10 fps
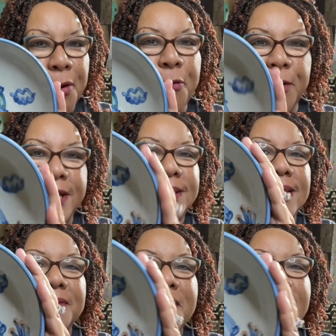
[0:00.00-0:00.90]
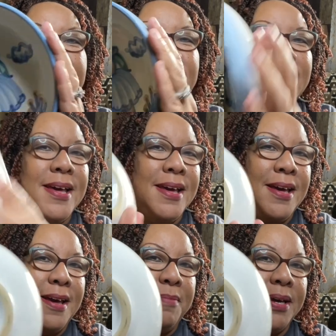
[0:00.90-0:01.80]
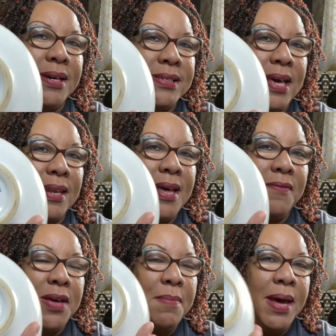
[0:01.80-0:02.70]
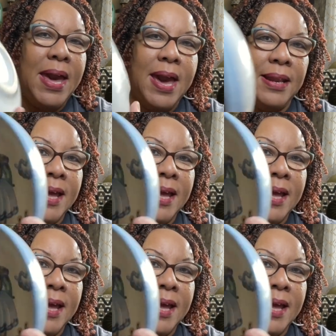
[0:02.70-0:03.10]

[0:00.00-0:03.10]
crazy, right? Because I love Emmett Hadley.